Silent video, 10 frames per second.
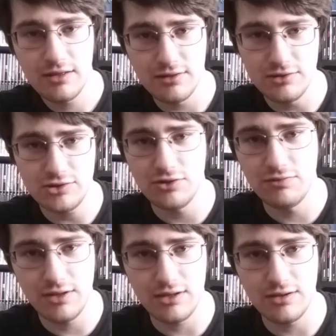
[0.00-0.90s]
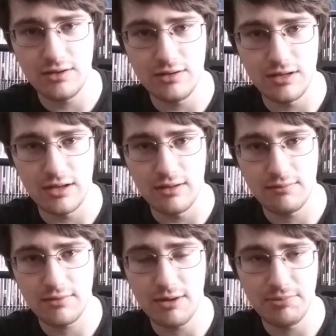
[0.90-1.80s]
They're usually a really good
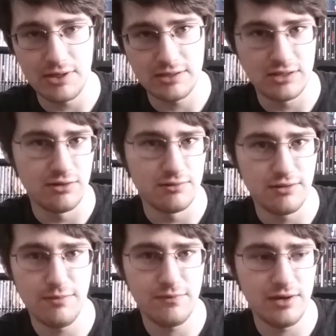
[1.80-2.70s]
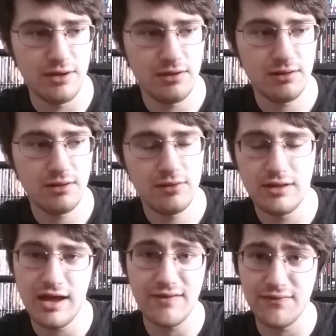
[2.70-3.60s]
company, so hopefully
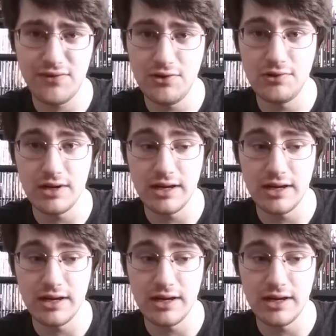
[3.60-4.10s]
they have a few